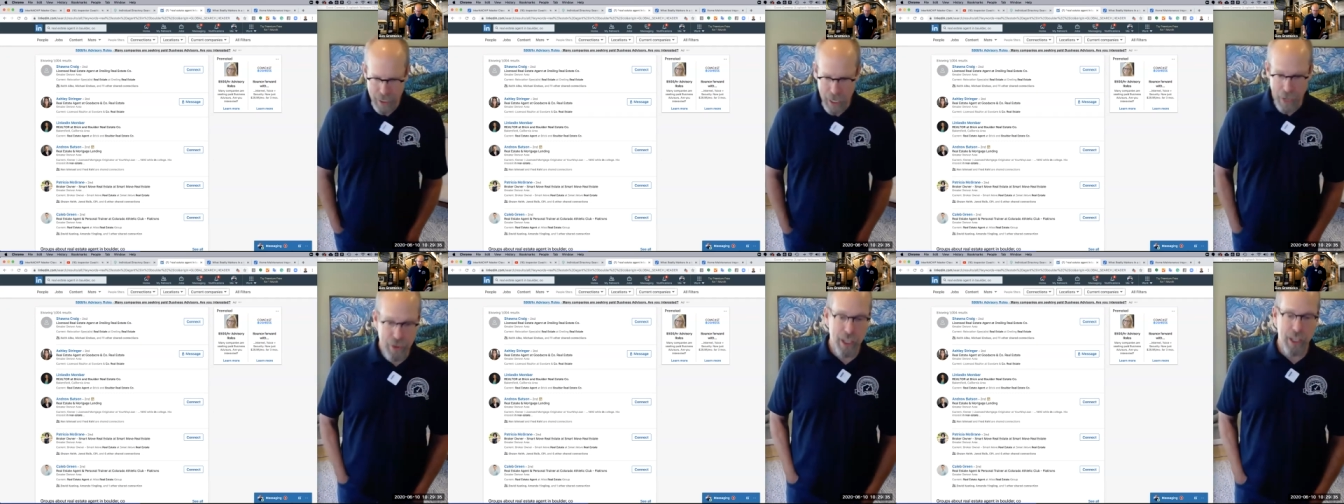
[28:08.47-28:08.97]
I
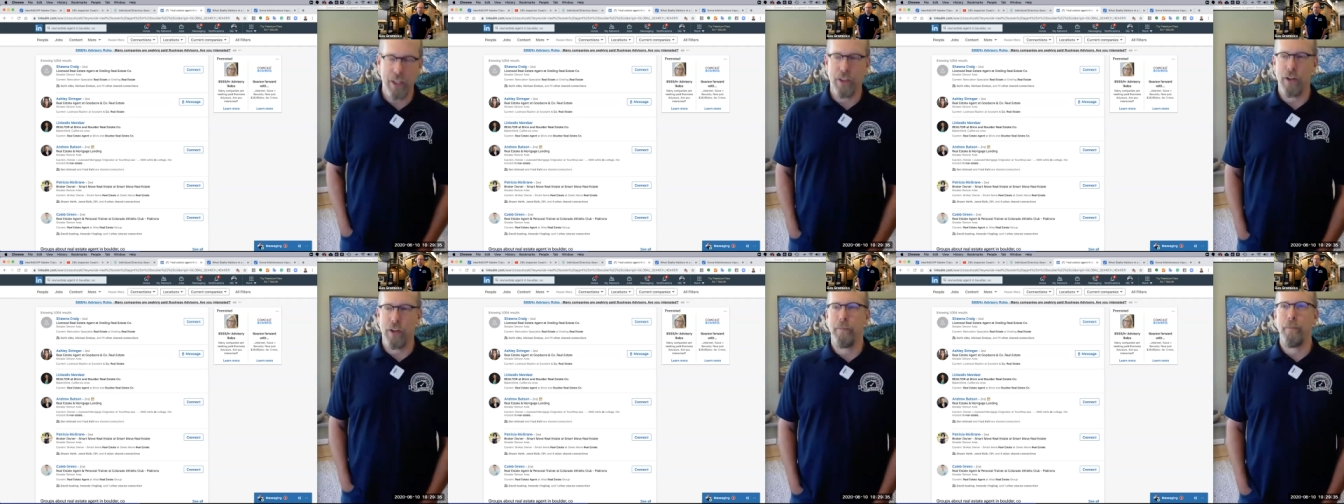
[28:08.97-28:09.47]
think
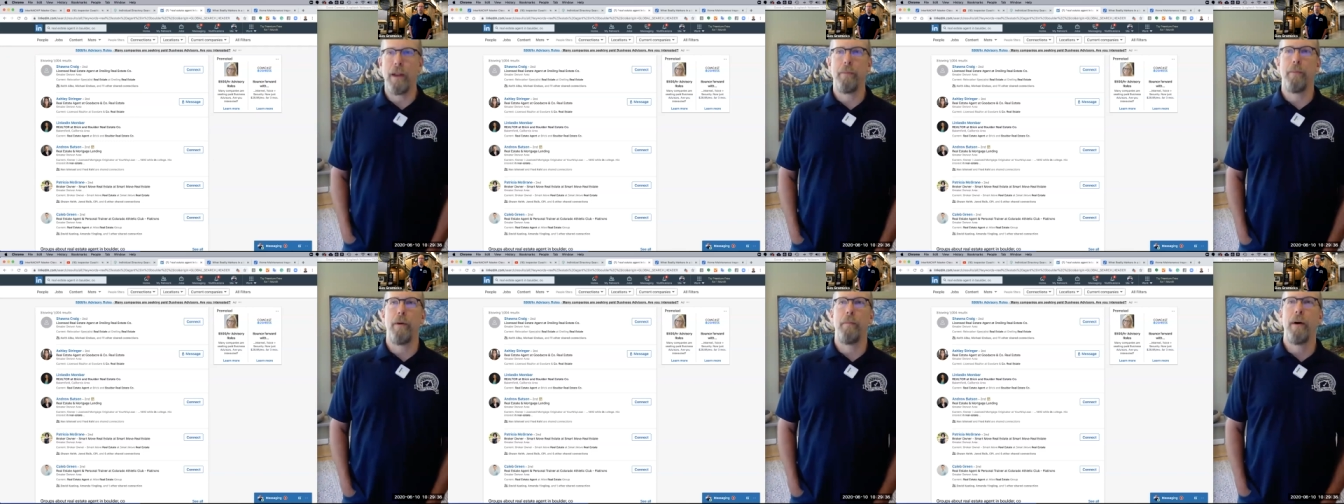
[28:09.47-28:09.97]
there's a
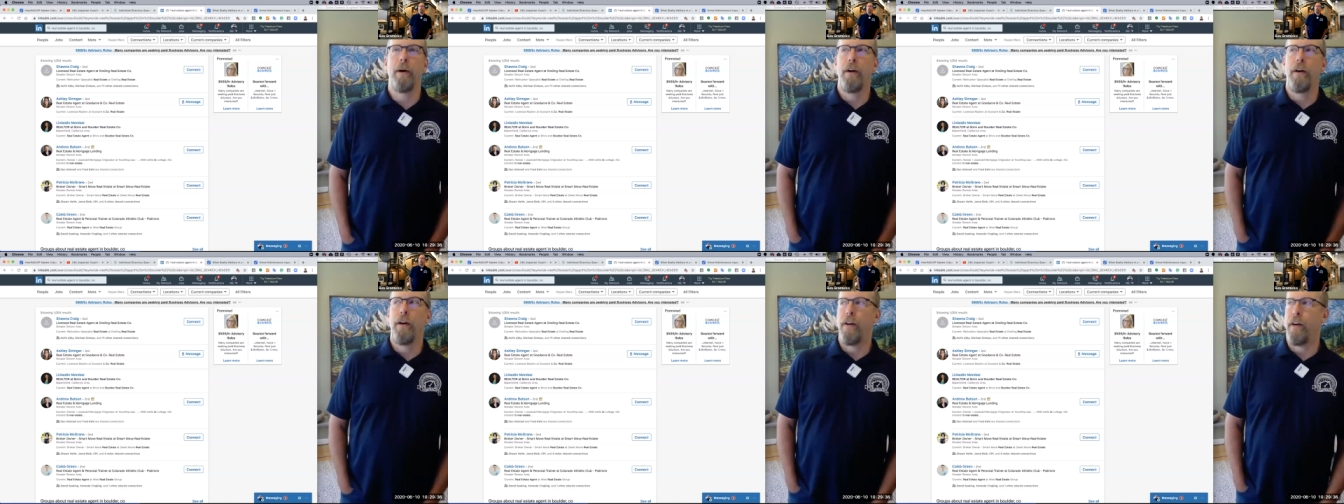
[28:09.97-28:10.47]
minimum
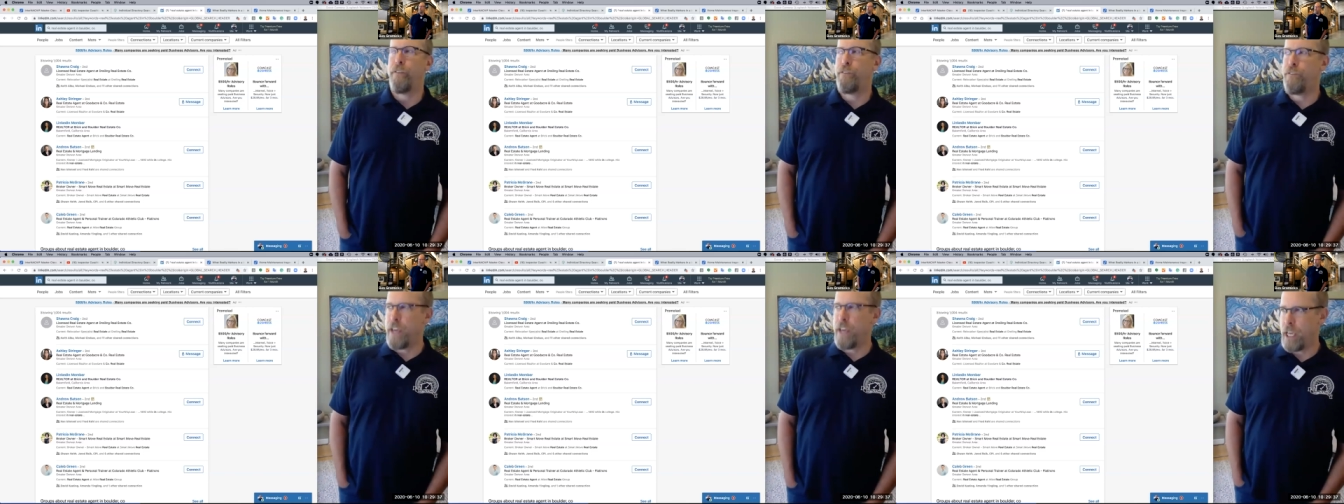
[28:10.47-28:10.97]

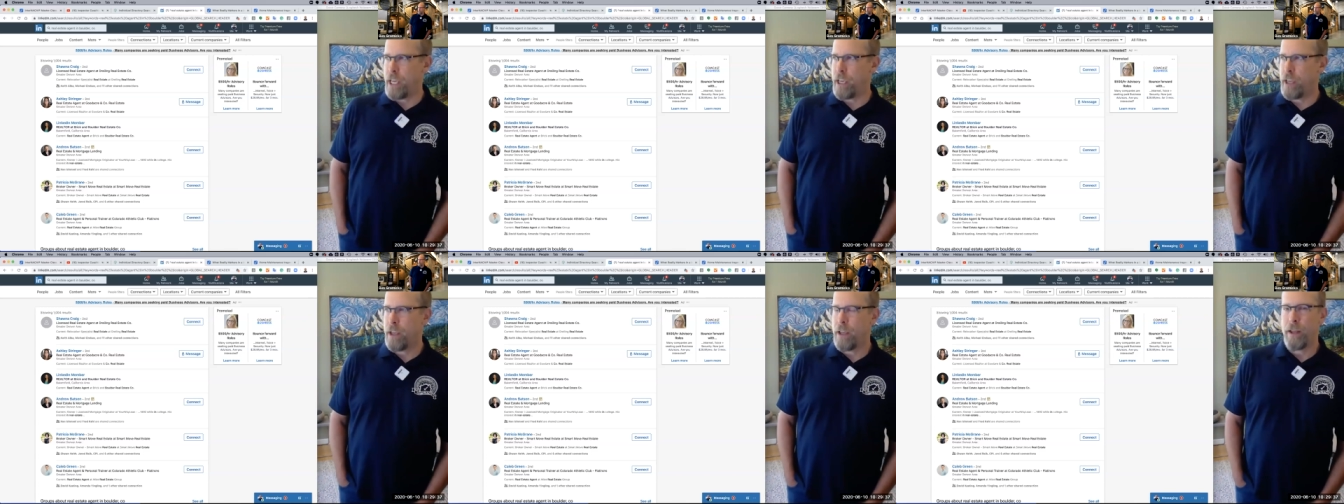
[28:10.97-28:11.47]
fee
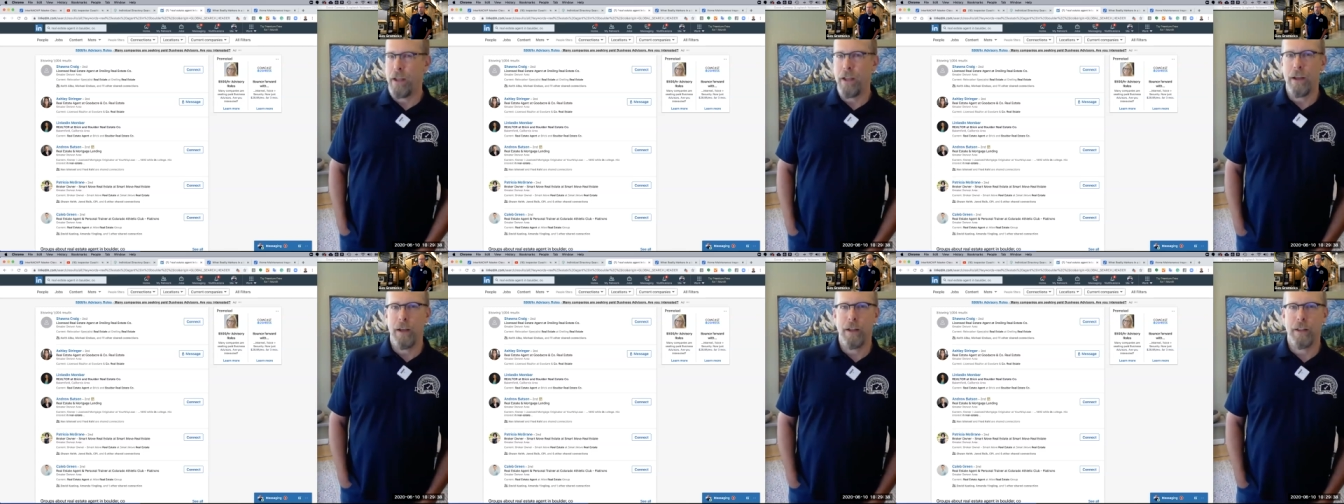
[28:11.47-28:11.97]

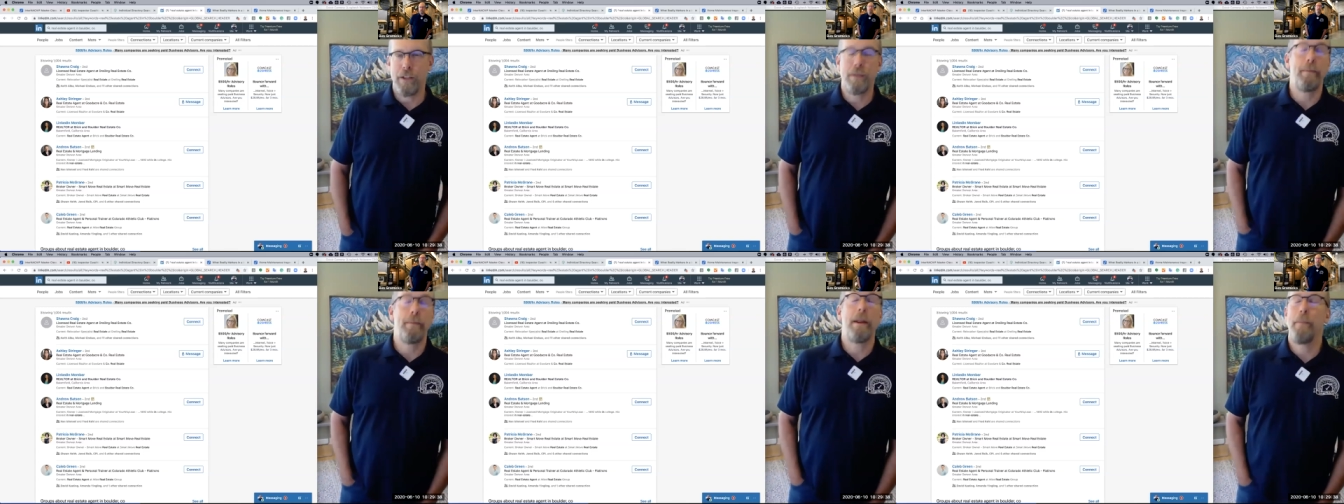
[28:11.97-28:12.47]
there's a
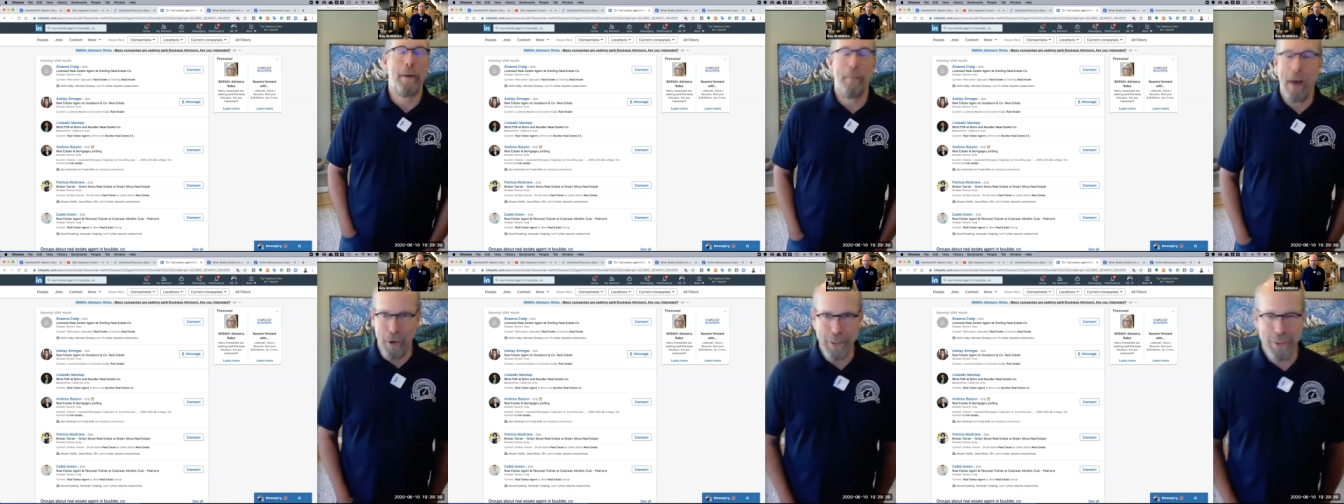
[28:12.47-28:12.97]
minimum
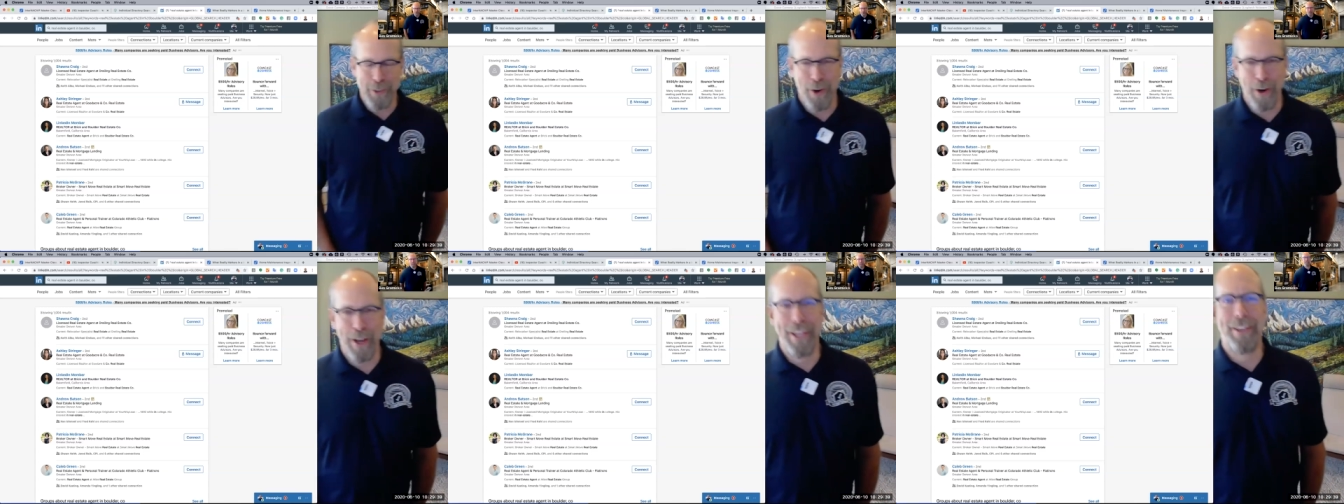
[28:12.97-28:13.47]
amount,
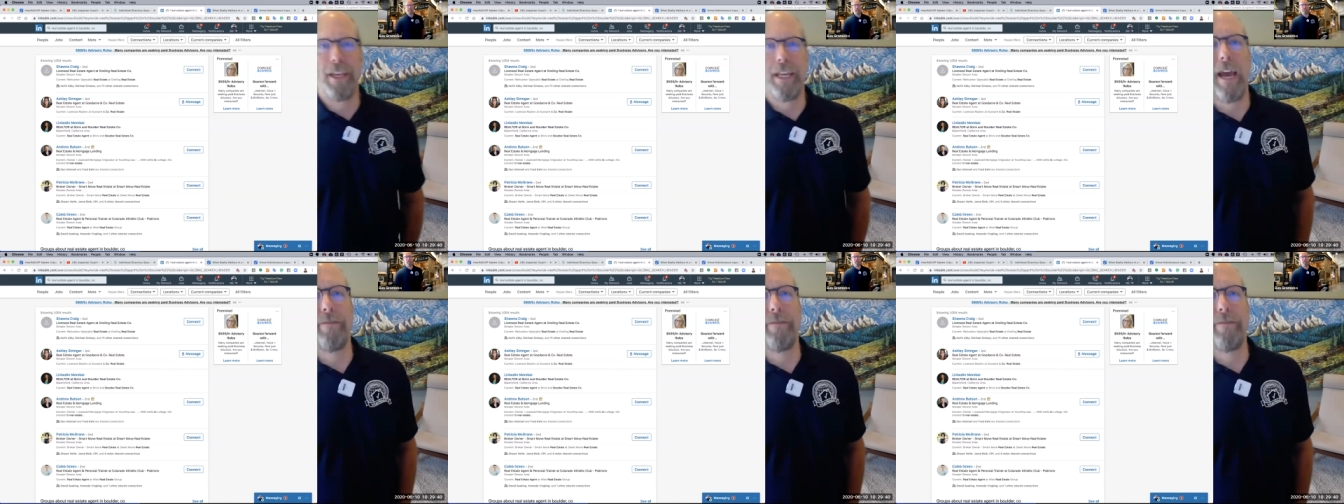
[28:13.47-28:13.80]
sorry, that you have to